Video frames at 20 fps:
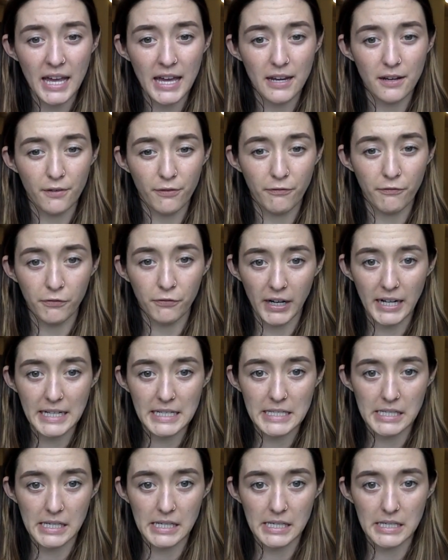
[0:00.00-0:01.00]
and
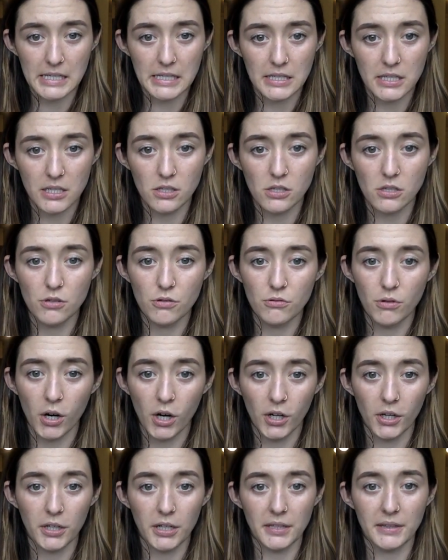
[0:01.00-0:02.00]
phrases you
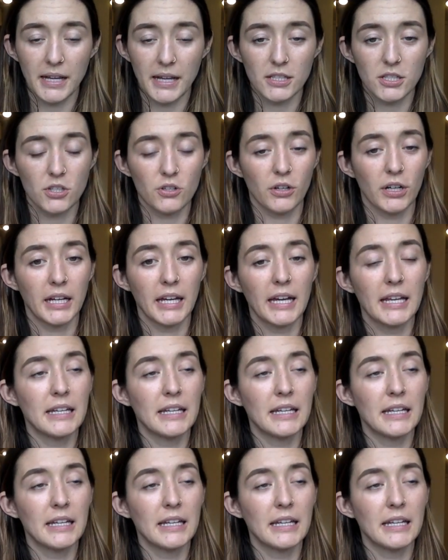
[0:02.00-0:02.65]
heard in that story.